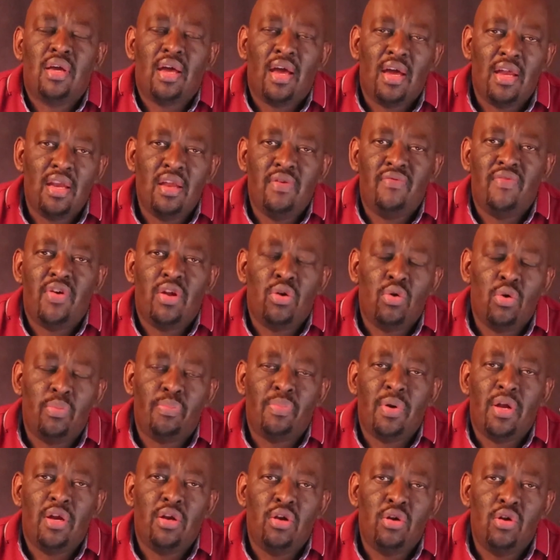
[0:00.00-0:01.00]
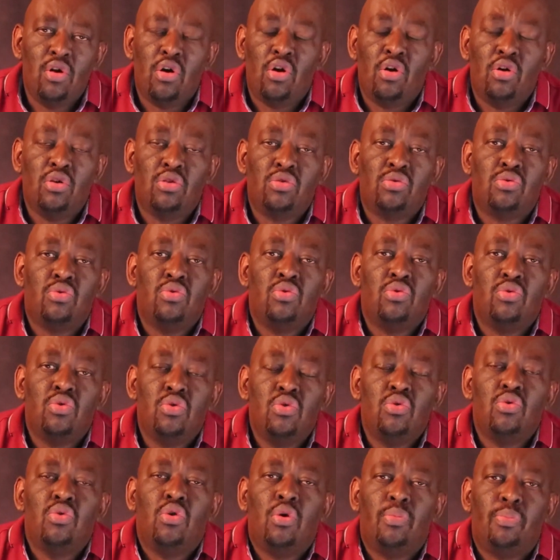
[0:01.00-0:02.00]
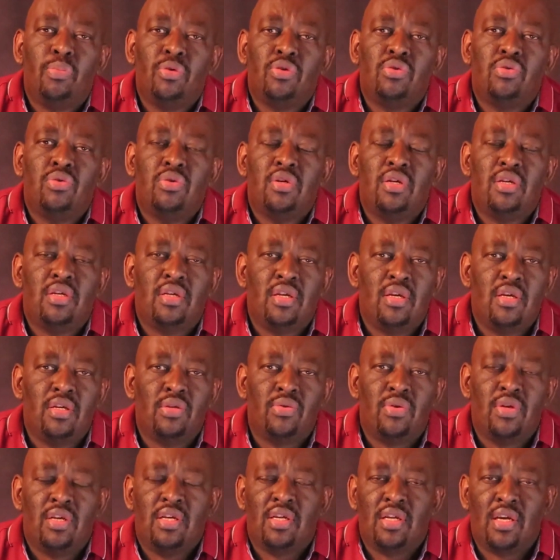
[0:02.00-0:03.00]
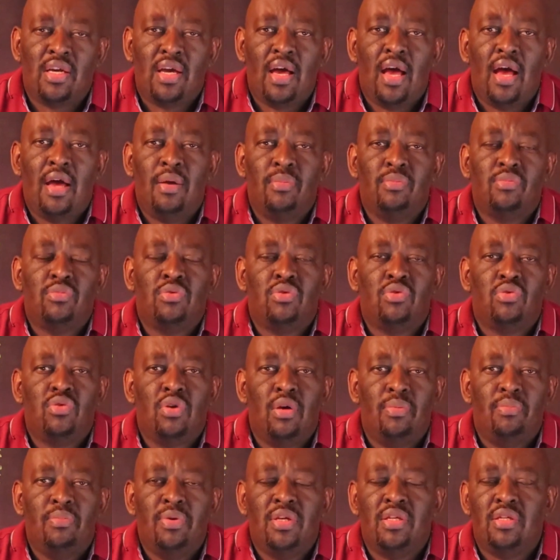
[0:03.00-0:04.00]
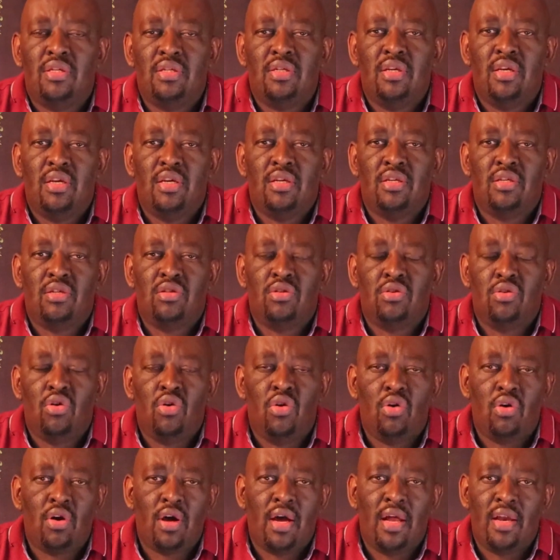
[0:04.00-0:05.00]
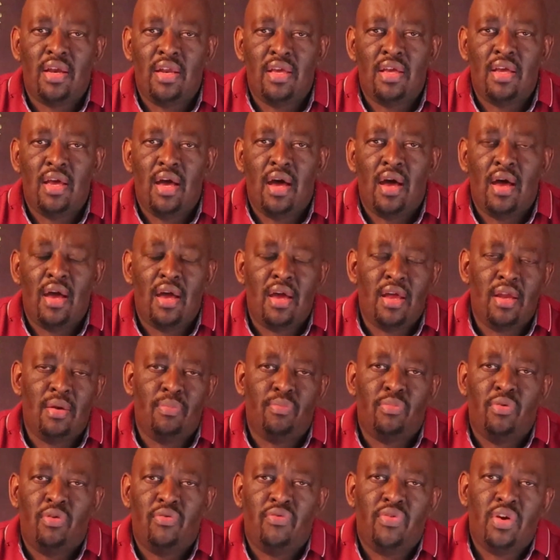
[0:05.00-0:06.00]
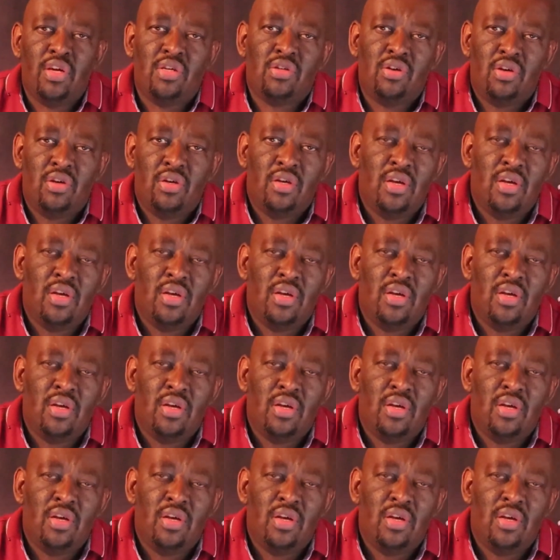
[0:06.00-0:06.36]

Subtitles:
and even open doors to new opportunities when it comes to your business or career and profession.